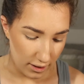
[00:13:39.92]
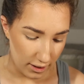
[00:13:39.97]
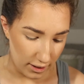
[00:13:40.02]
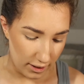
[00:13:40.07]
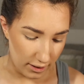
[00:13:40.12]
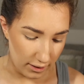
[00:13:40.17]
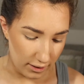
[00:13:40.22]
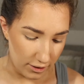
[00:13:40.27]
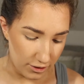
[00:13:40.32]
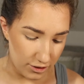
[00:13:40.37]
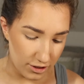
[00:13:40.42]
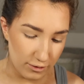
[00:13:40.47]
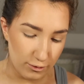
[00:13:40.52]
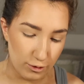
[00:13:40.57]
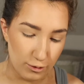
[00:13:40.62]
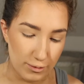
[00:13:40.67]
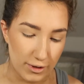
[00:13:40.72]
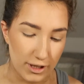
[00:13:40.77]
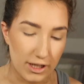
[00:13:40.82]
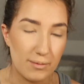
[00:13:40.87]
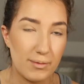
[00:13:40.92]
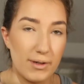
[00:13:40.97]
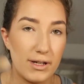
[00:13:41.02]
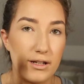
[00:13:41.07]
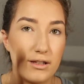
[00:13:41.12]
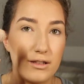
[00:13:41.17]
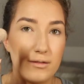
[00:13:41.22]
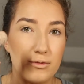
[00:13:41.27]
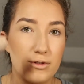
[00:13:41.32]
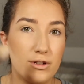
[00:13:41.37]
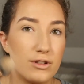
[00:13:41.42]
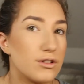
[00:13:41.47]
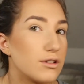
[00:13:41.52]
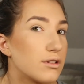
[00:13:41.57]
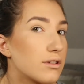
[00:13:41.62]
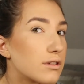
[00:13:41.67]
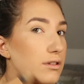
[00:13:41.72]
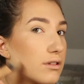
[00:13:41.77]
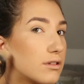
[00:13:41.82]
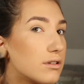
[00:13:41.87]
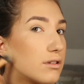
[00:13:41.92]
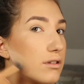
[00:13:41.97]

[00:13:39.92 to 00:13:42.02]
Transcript: It literally won't pick up any of the product.